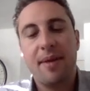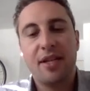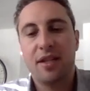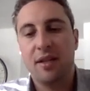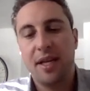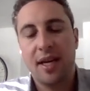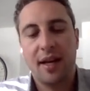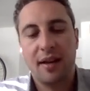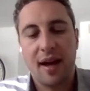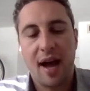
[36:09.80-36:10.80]
mentioned in the
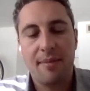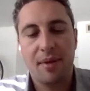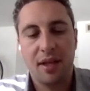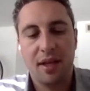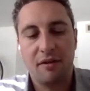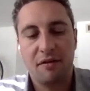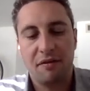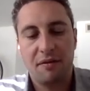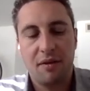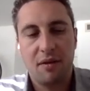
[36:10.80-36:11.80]
beginning, like I believe
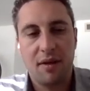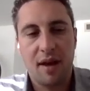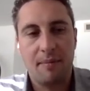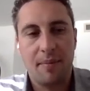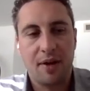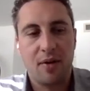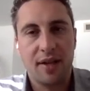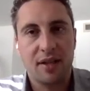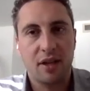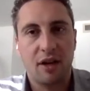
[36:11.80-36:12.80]
that
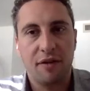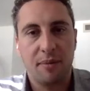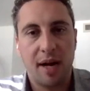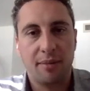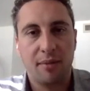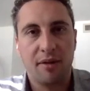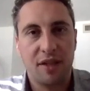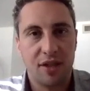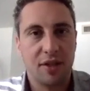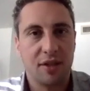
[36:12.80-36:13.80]
Bitcoin solved the problem of
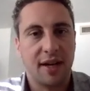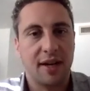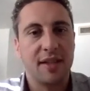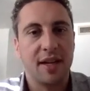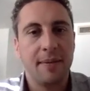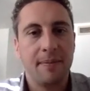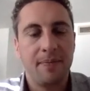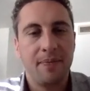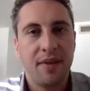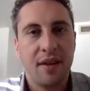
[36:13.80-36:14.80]
digital scarcity,
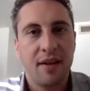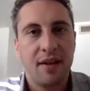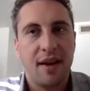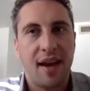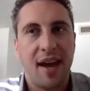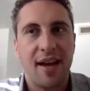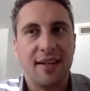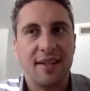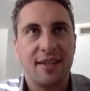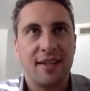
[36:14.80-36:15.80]

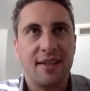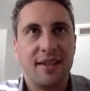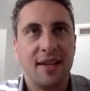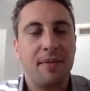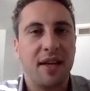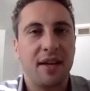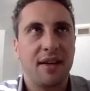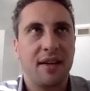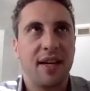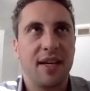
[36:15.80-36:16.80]
and something
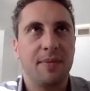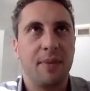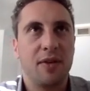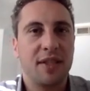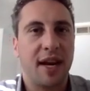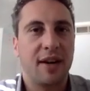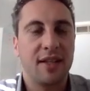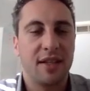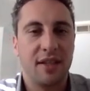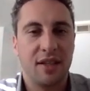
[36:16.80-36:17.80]
that is both scarce
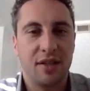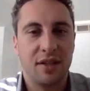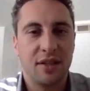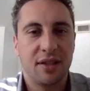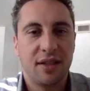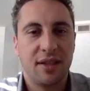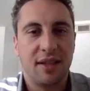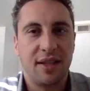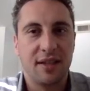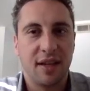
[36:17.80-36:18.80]
and digital
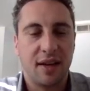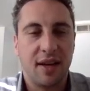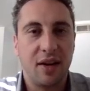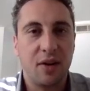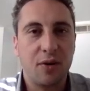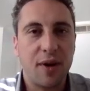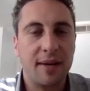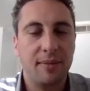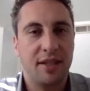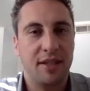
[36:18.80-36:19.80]
is like
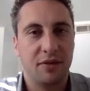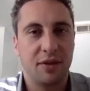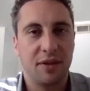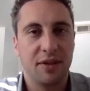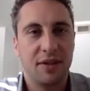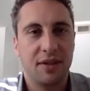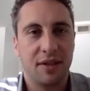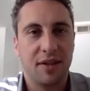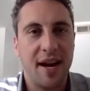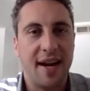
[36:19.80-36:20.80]
incredibly difficult to
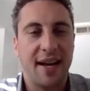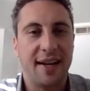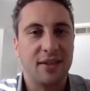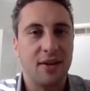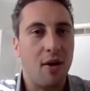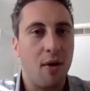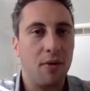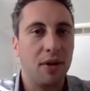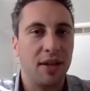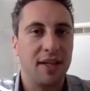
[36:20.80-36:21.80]
create, and it's
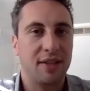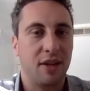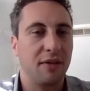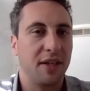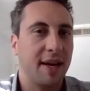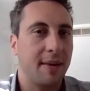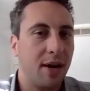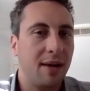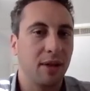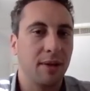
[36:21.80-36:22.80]
only solving that
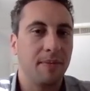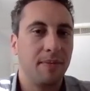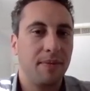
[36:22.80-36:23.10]
problem